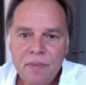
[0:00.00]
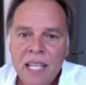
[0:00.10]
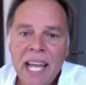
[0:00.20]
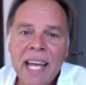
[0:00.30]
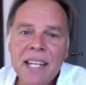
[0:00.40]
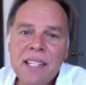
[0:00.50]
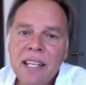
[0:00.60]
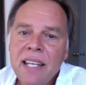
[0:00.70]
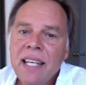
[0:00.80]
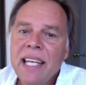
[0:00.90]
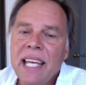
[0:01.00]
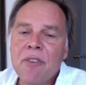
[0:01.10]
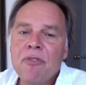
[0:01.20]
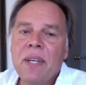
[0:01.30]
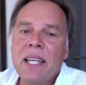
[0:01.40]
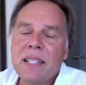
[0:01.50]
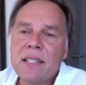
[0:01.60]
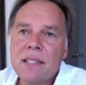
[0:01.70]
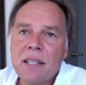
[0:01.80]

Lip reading: And if it's,